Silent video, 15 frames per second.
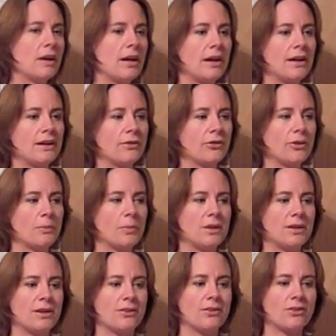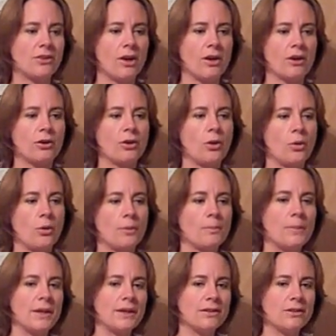And if somebody gets stung or
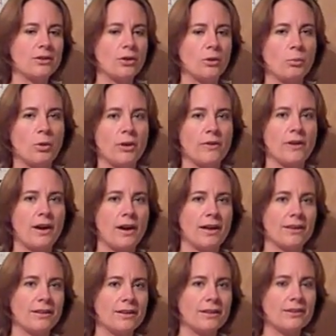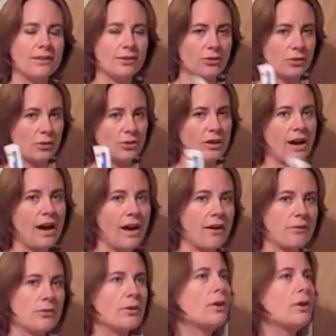bitten on one of the islands, it's good to have.